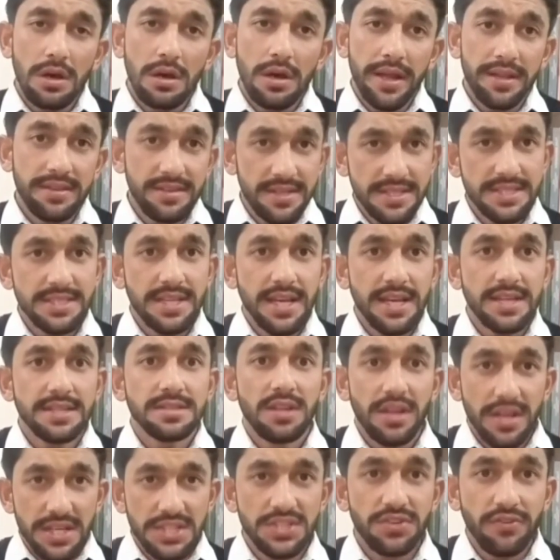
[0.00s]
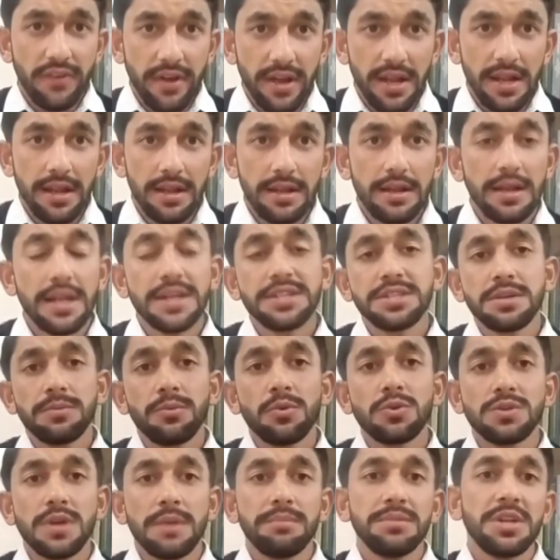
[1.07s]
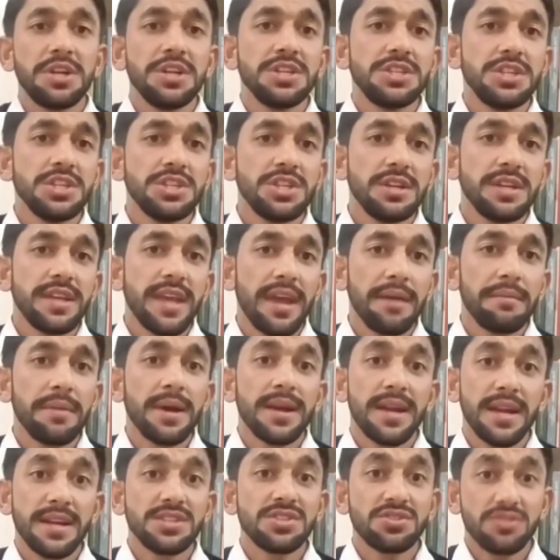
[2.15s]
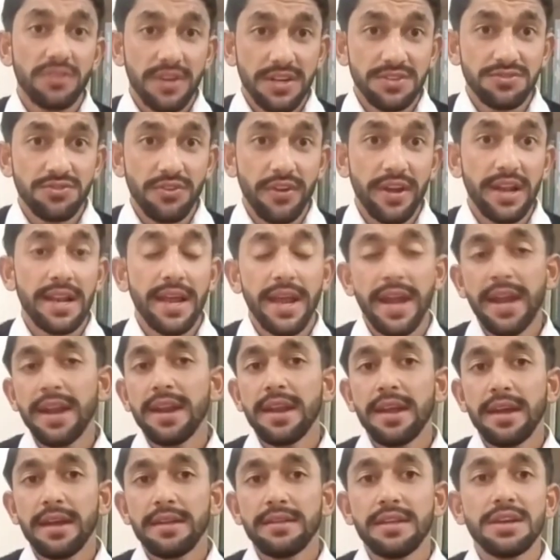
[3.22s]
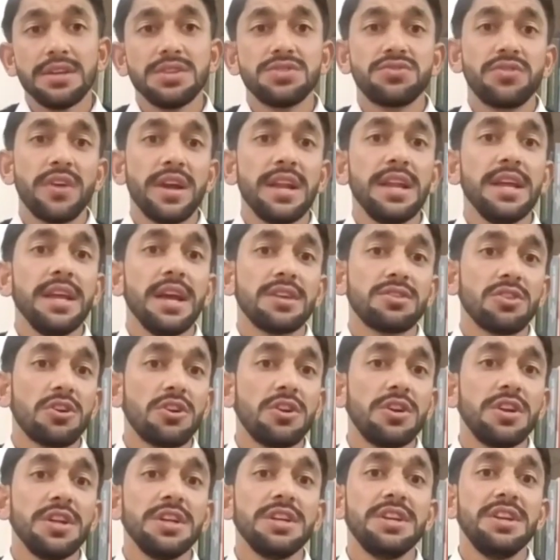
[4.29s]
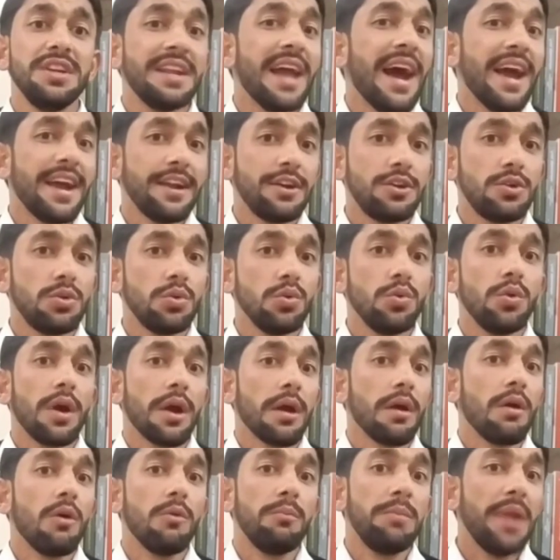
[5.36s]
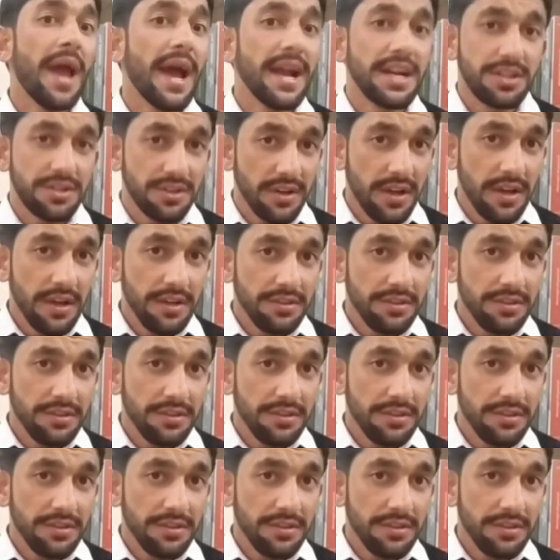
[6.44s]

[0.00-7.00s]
in this case the Israel, let's suppose if the decision came against Israel and the Israeli authority denied to oblige